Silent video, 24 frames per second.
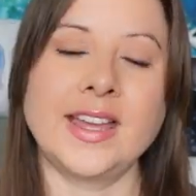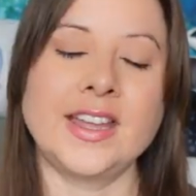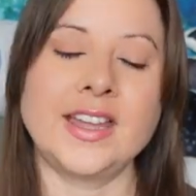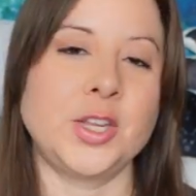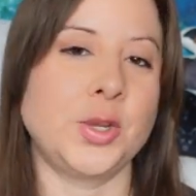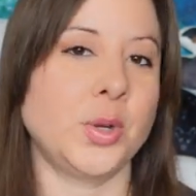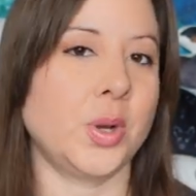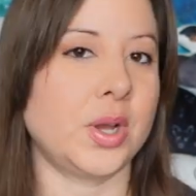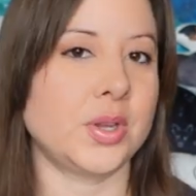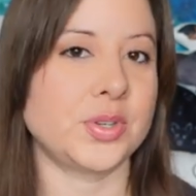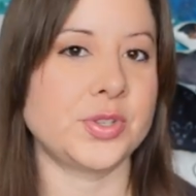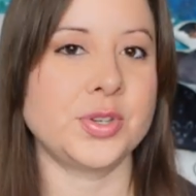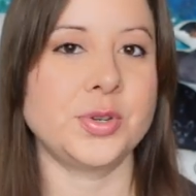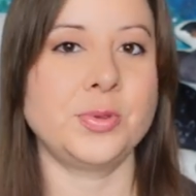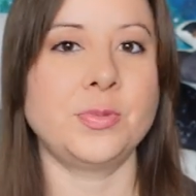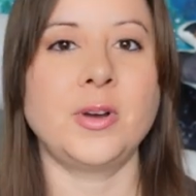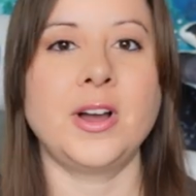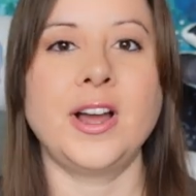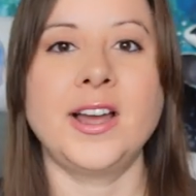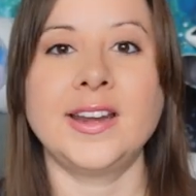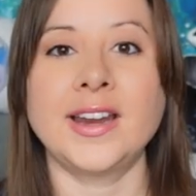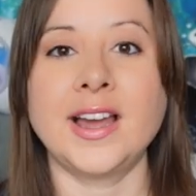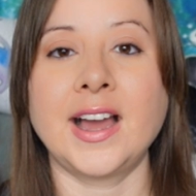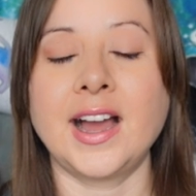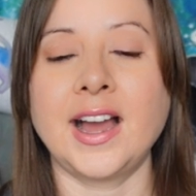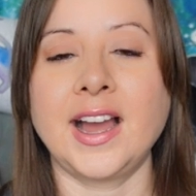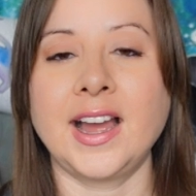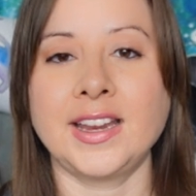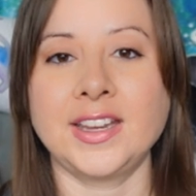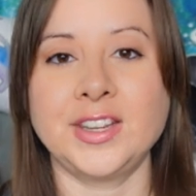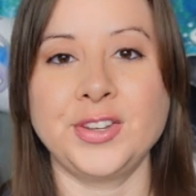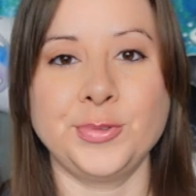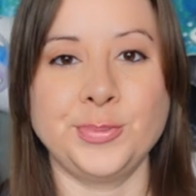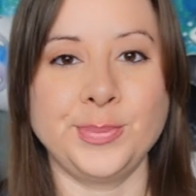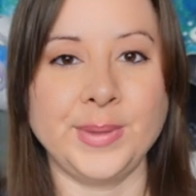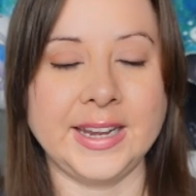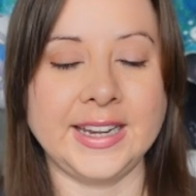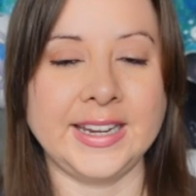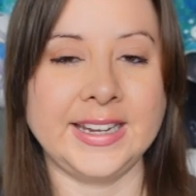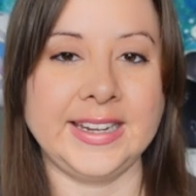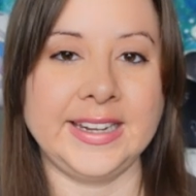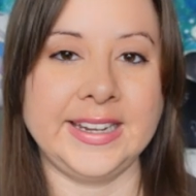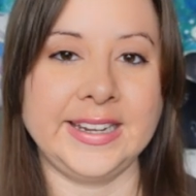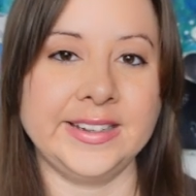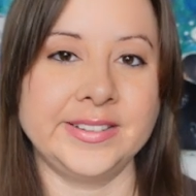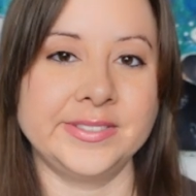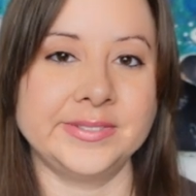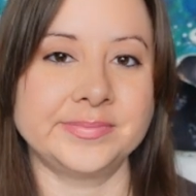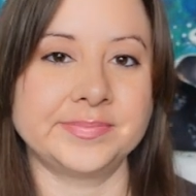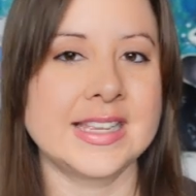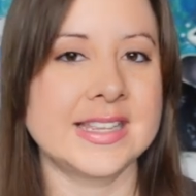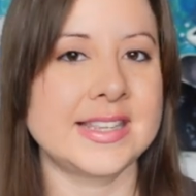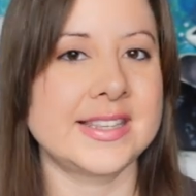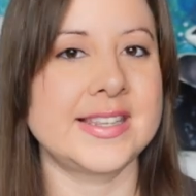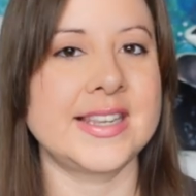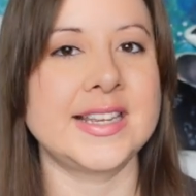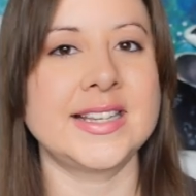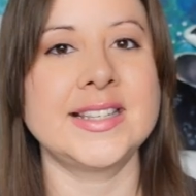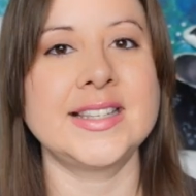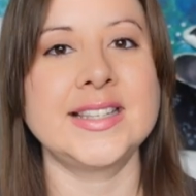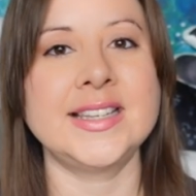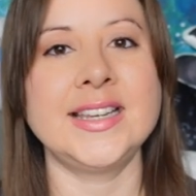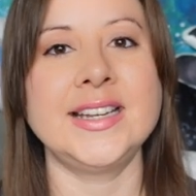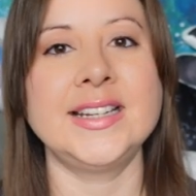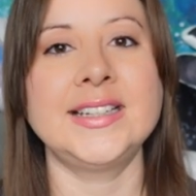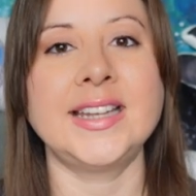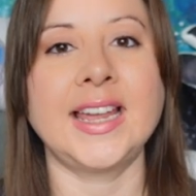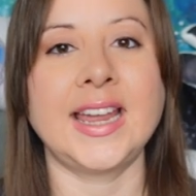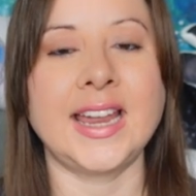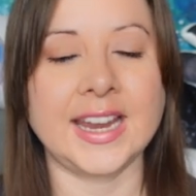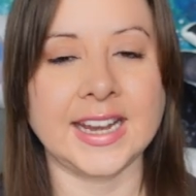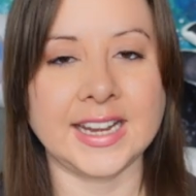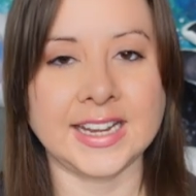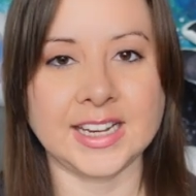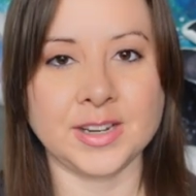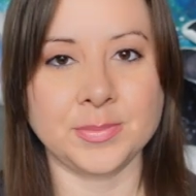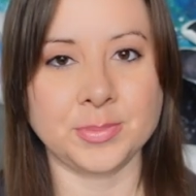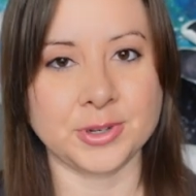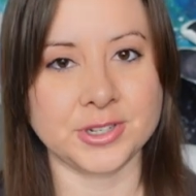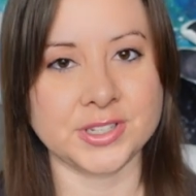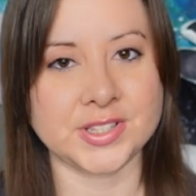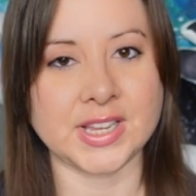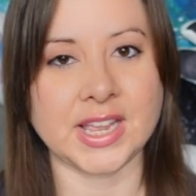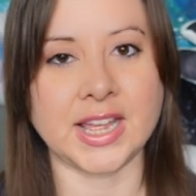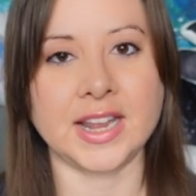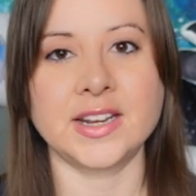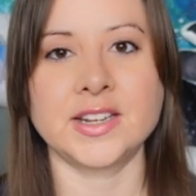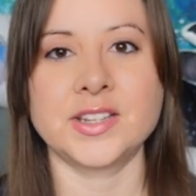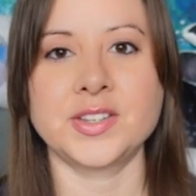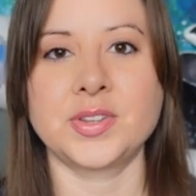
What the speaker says: You also want high humidity. 60 to 80%.